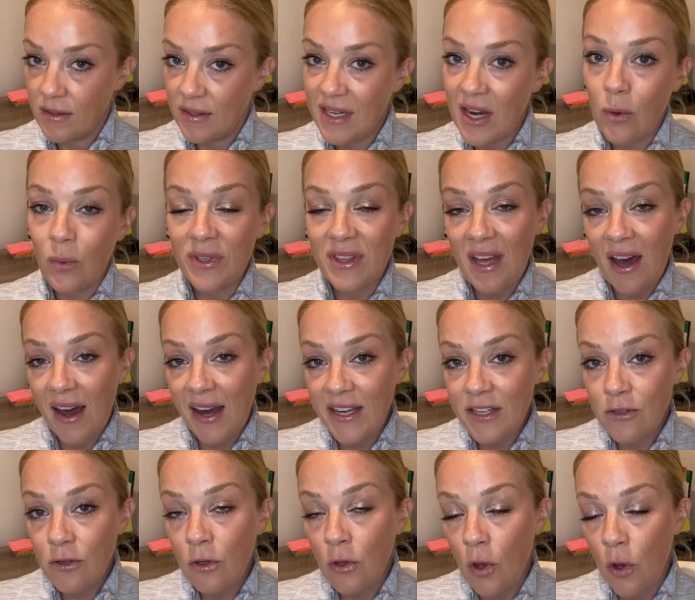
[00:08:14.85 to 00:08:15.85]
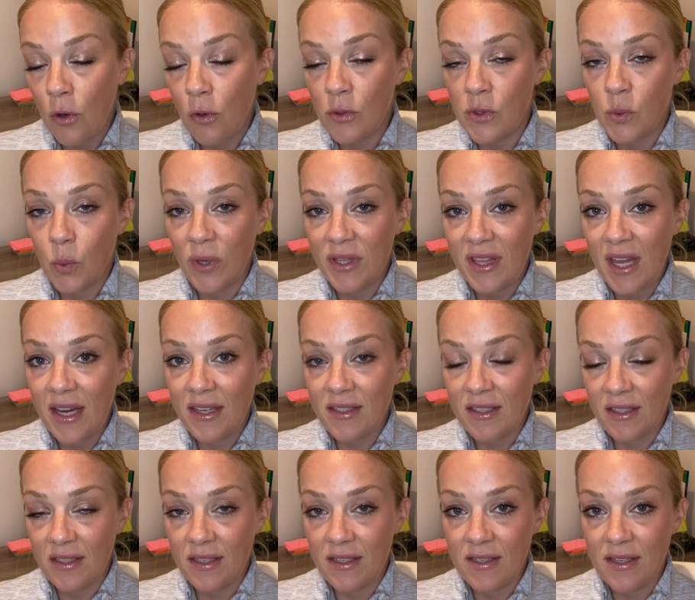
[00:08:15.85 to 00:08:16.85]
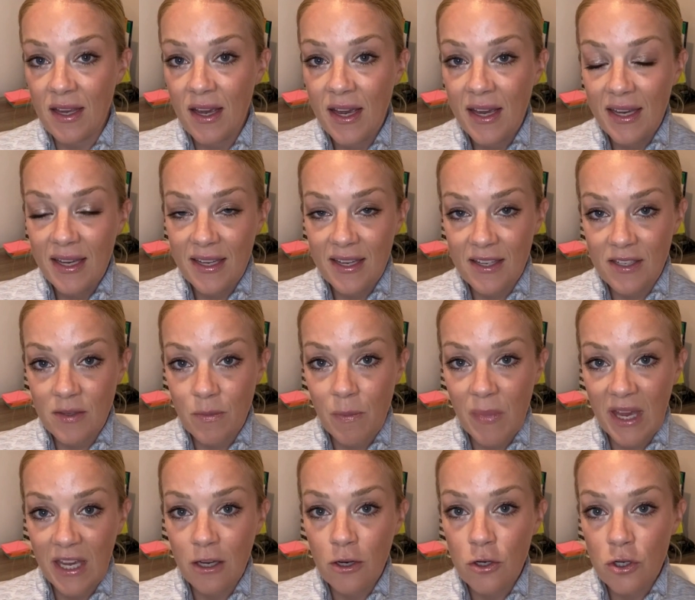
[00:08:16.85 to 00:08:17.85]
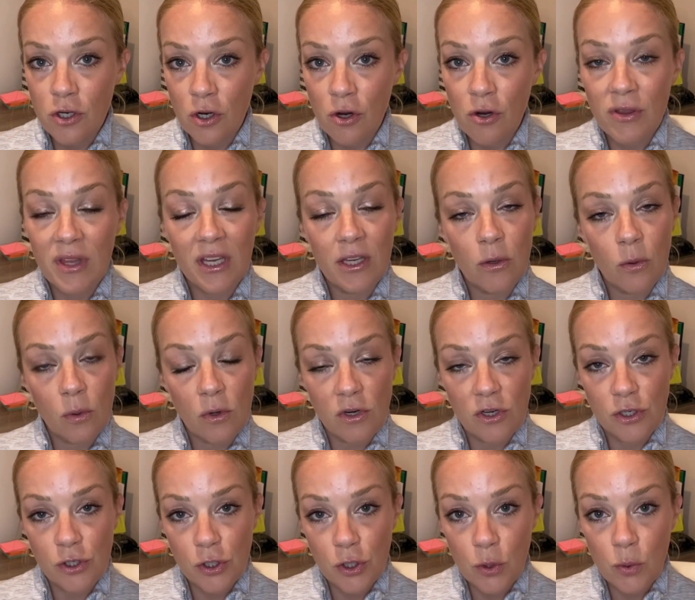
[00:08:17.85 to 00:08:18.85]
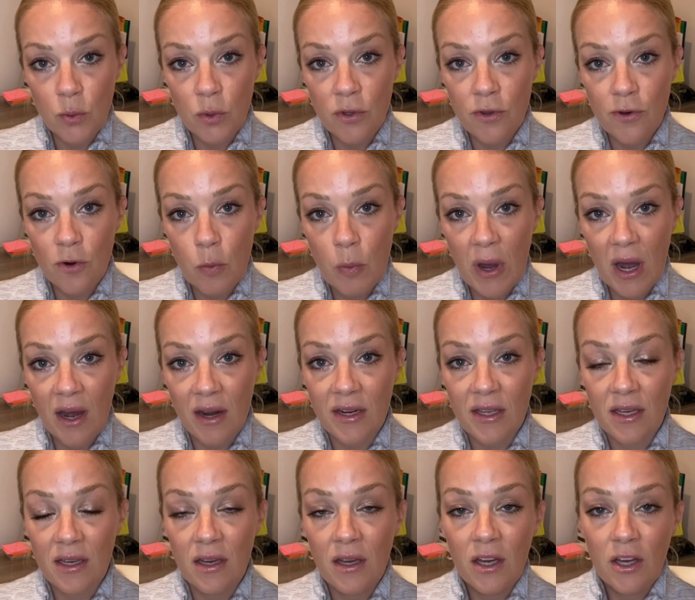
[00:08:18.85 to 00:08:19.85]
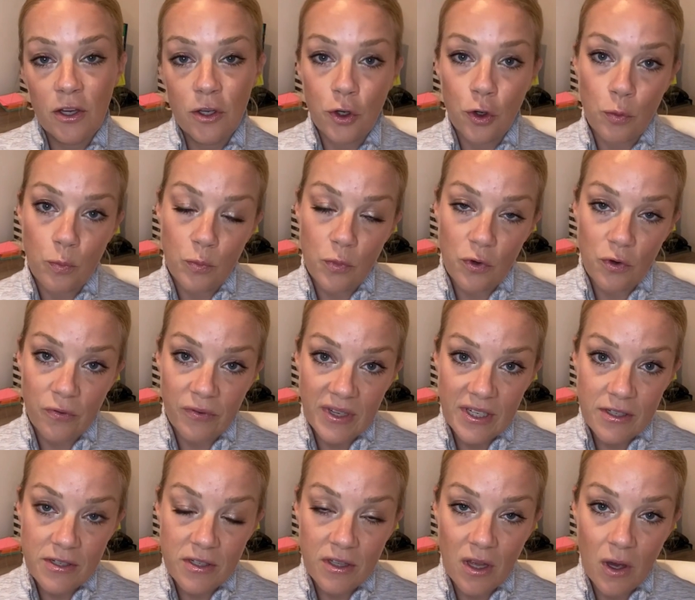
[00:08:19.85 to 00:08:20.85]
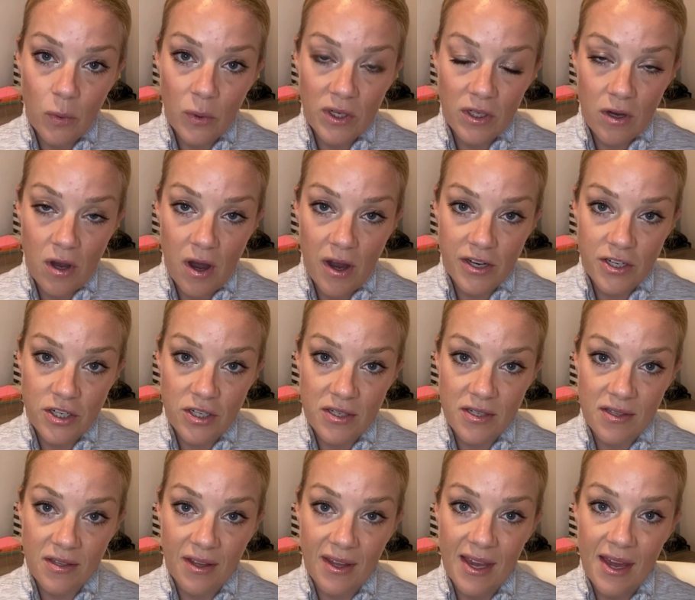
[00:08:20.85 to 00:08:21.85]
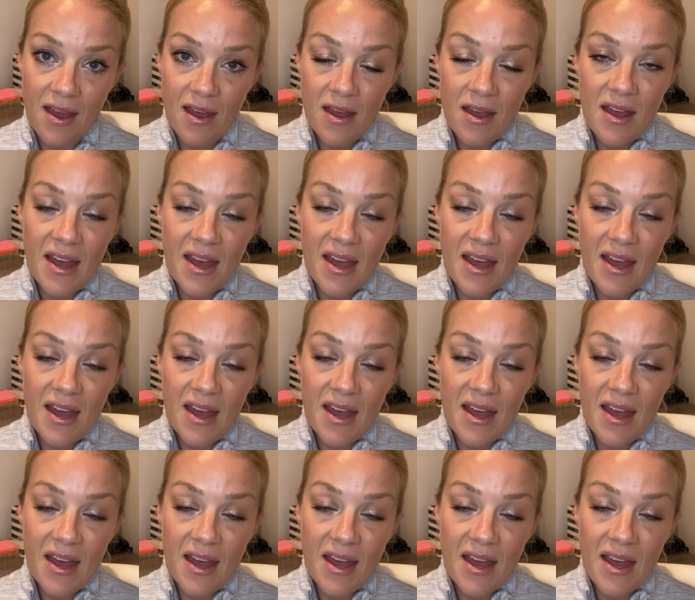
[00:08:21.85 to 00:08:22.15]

Now, with the eyes closed, what that does is make sure that you're in tune with your body, you're moving slow and cautiously,